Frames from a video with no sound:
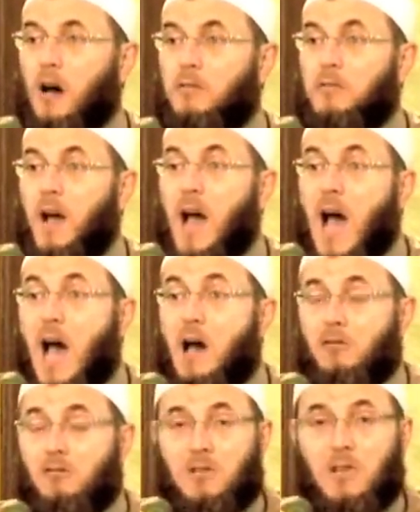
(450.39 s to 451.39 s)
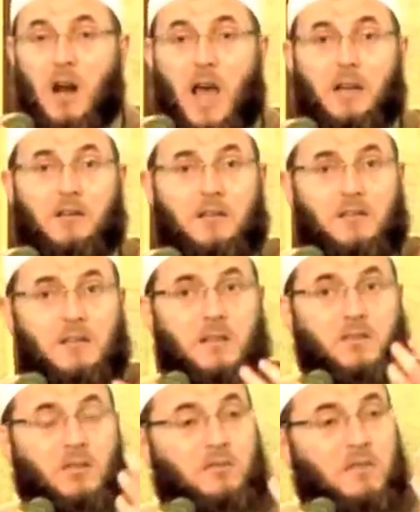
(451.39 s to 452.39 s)
of how the
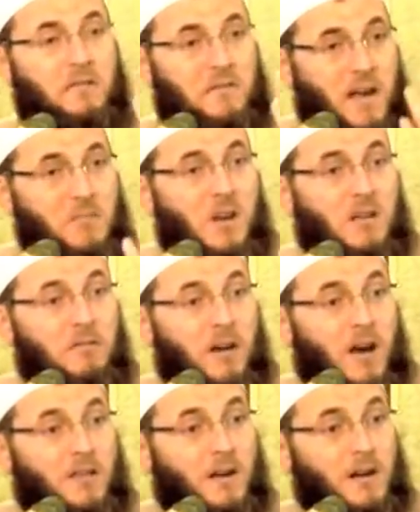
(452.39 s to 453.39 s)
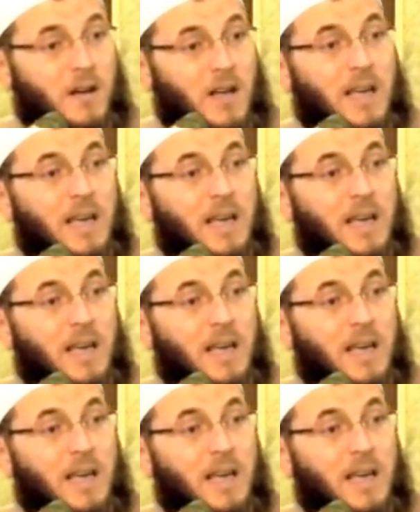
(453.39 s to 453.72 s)
righteousness of the family father